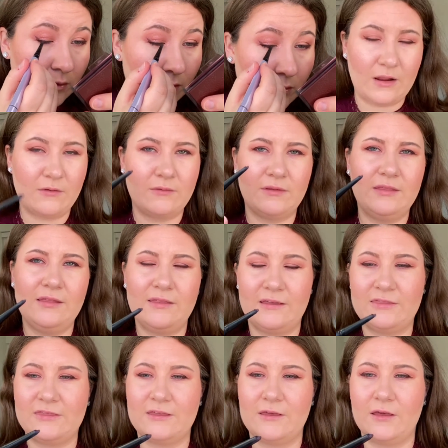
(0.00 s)
I really
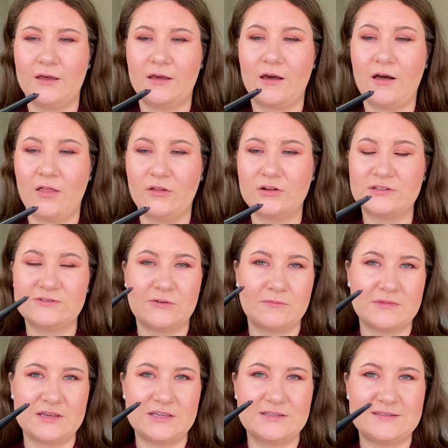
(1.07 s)
like the colors from
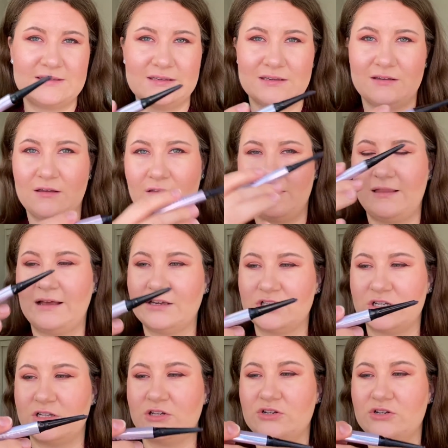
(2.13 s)
this collection.